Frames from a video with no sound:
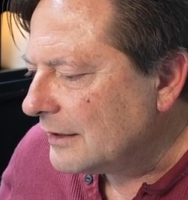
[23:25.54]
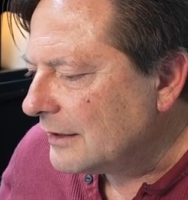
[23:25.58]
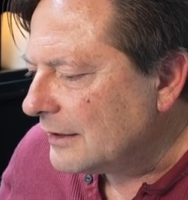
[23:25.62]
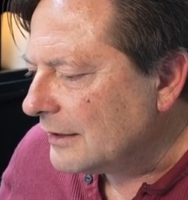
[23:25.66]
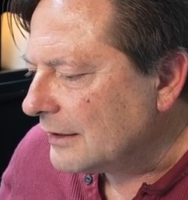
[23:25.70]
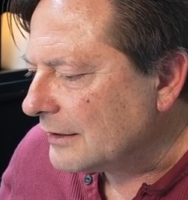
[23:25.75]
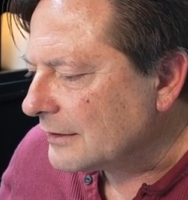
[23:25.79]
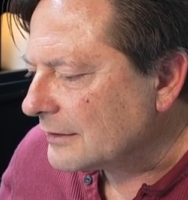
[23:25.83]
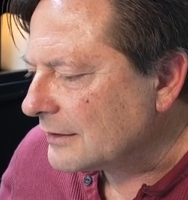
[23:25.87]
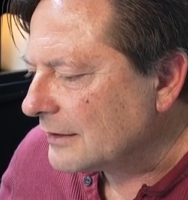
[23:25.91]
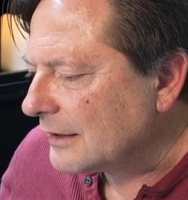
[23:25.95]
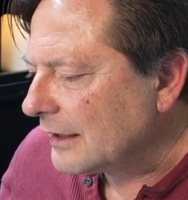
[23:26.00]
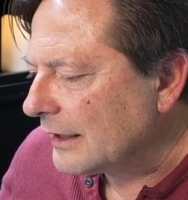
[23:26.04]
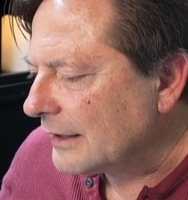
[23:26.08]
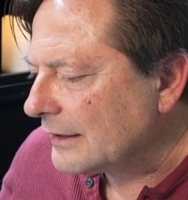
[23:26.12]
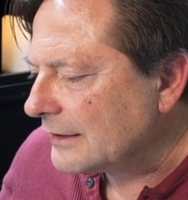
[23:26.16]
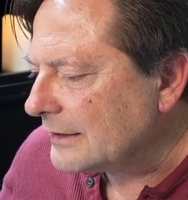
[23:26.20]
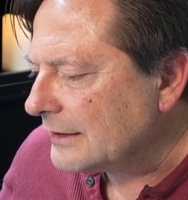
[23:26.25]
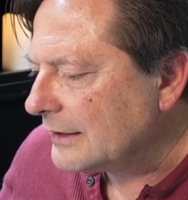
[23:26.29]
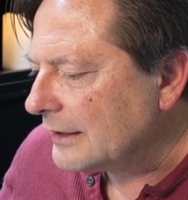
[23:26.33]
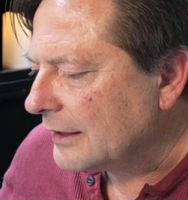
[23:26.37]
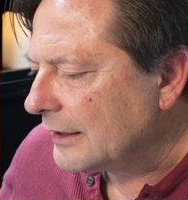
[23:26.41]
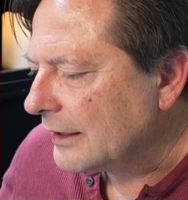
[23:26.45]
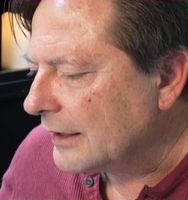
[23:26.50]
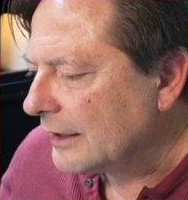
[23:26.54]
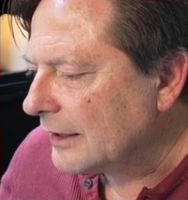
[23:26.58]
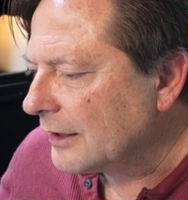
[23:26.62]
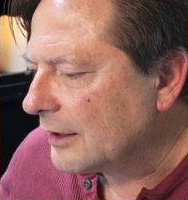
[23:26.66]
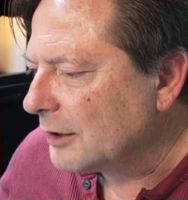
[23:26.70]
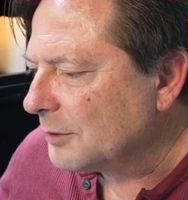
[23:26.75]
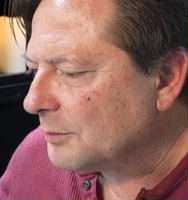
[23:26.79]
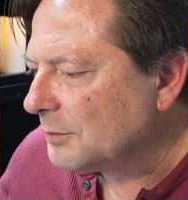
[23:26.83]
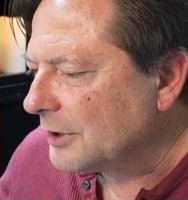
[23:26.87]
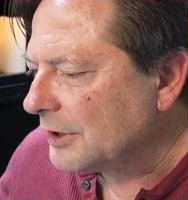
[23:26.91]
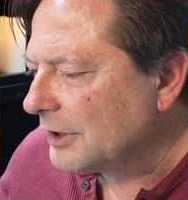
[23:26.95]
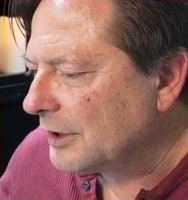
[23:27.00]
It's not
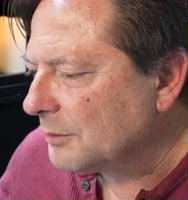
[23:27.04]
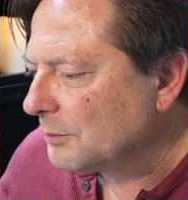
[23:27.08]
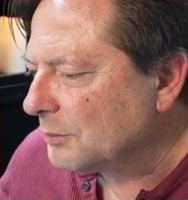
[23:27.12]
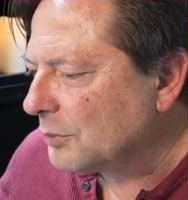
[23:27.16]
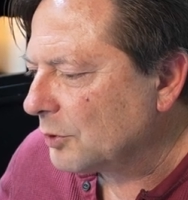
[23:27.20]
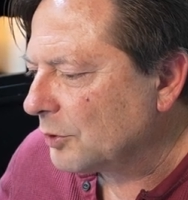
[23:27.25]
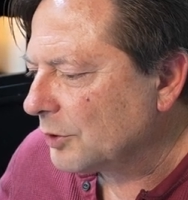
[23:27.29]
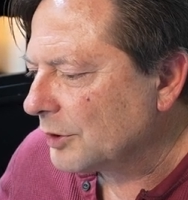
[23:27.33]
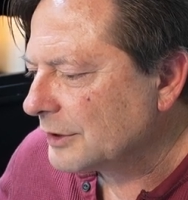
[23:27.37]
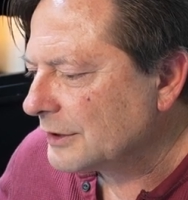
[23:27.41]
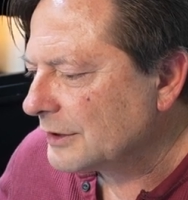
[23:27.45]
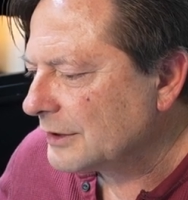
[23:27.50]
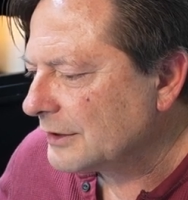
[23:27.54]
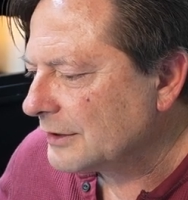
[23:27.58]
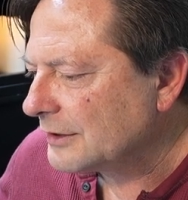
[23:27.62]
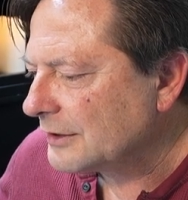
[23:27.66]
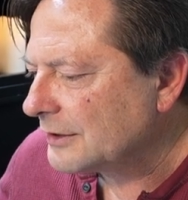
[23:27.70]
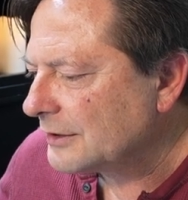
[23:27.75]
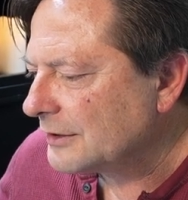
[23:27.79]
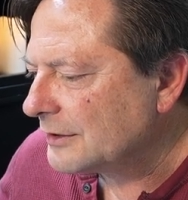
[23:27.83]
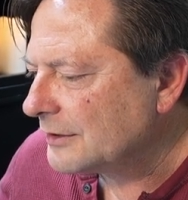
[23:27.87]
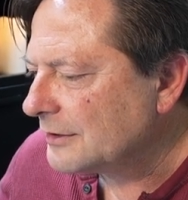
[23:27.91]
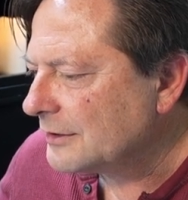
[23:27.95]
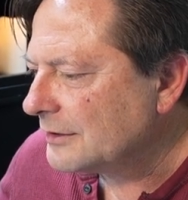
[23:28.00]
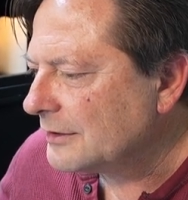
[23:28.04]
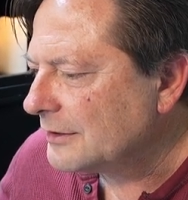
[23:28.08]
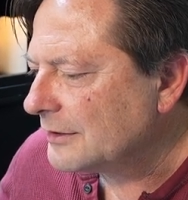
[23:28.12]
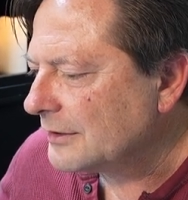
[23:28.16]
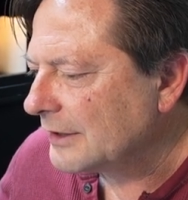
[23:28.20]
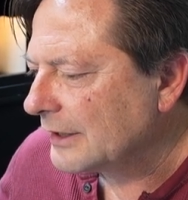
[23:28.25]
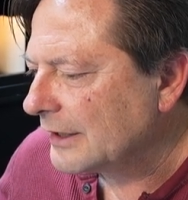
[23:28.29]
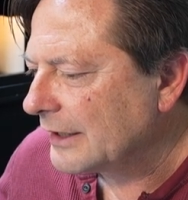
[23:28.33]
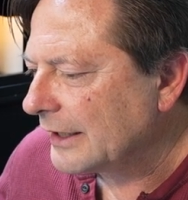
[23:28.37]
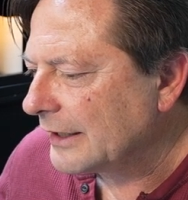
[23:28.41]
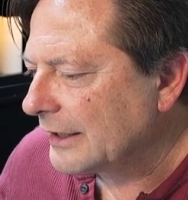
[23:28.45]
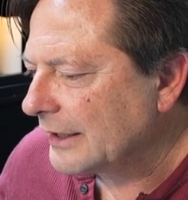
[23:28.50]
terribly important
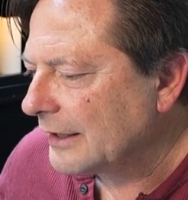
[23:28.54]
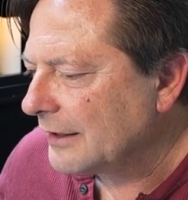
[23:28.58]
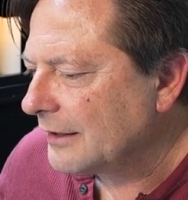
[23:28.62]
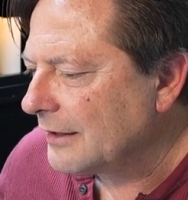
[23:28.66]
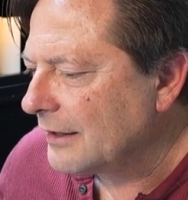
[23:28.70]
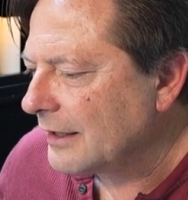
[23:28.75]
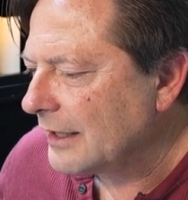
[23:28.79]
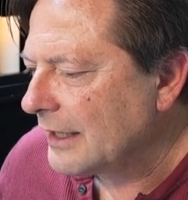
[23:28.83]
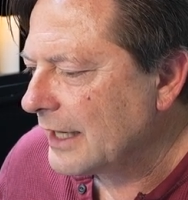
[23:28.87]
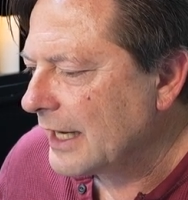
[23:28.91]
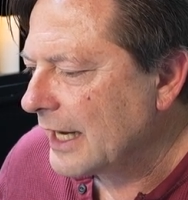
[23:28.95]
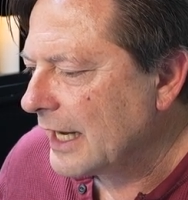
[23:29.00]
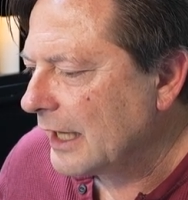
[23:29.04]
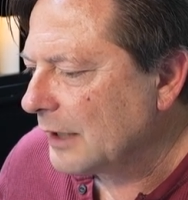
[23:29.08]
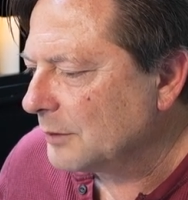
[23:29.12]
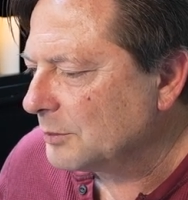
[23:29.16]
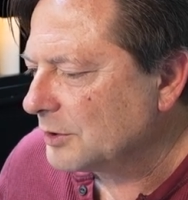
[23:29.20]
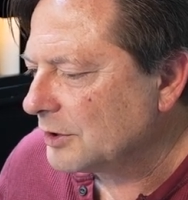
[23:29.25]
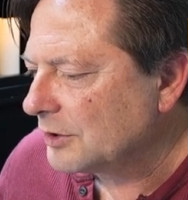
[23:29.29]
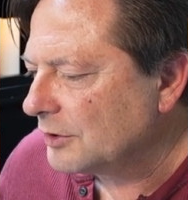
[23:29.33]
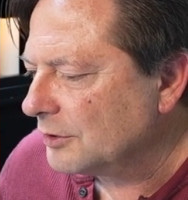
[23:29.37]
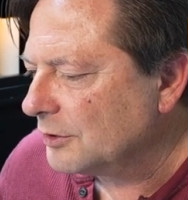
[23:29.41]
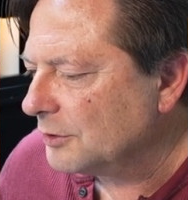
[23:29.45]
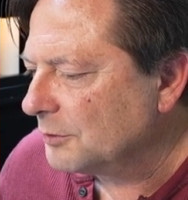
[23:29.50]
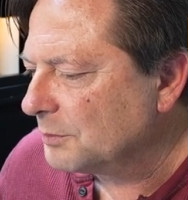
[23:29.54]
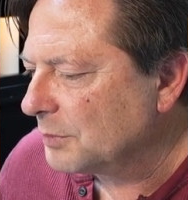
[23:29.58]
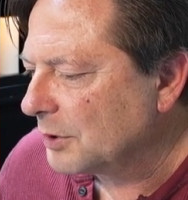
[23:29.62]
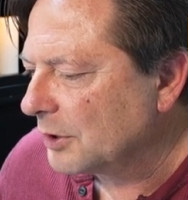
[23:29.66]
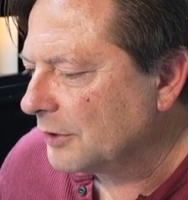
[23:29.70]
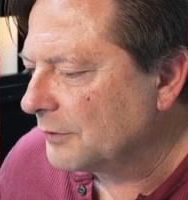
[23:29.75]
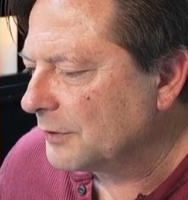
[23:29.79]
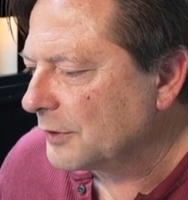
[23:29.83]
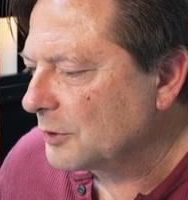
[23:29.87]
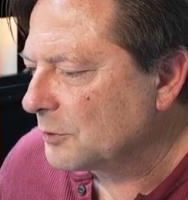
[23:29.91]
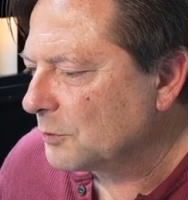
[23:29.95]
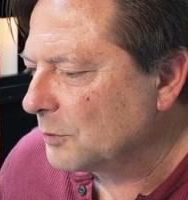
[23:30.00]
that I get the absolute
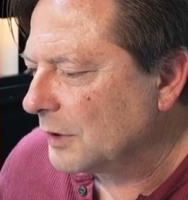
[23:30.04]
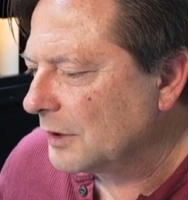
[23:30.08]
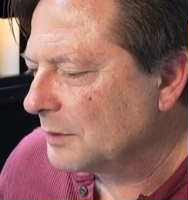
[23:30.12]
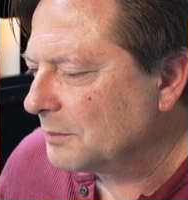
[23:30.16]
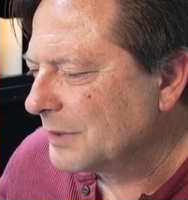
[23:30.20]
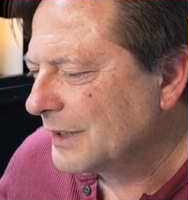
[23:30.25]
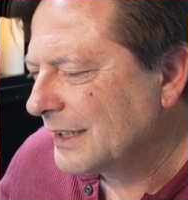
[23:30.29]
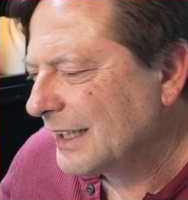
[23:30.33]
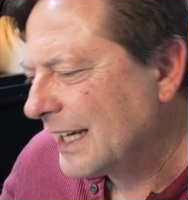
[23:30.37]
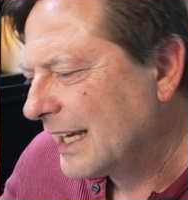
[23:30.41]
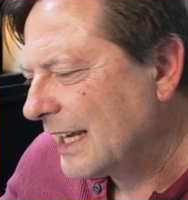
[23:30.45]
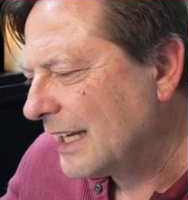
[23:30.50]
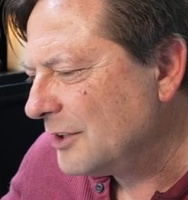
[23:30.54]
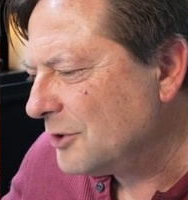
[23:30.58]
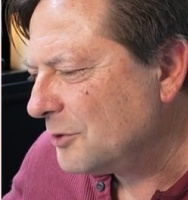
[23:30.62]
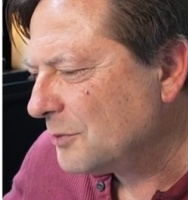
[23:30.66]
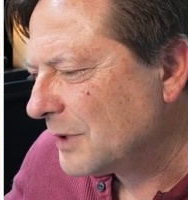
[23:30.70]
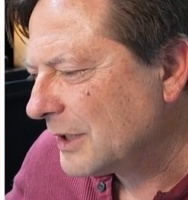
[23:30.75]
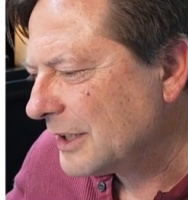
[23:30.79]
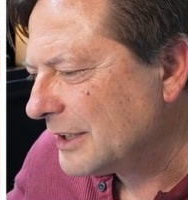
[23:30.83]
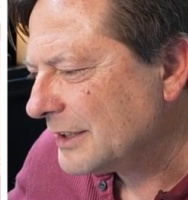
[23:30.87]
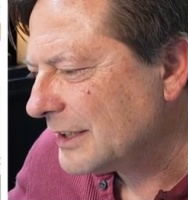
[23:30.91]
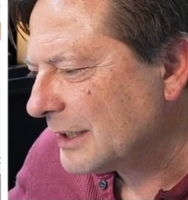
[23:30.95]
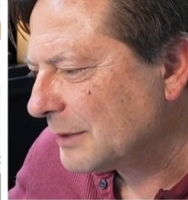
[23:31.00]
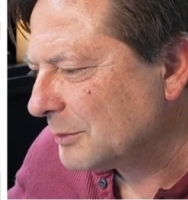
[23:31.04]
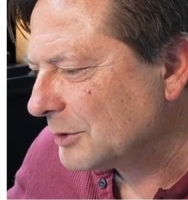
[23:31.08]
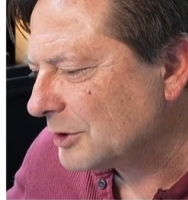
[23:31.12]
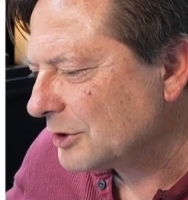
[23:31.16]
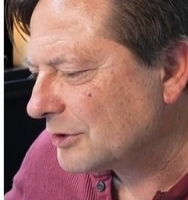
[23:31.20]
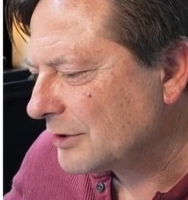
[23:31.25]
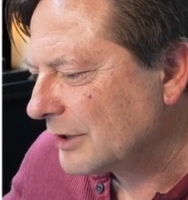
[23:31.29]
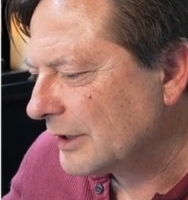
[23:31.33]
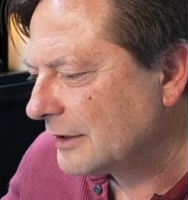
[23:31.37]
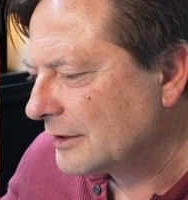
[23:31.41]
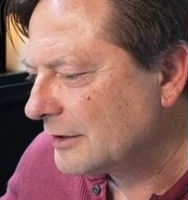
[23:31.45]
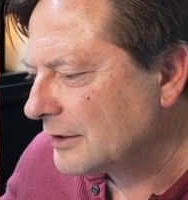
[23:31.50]
perfect one, but I do want to demonstrate.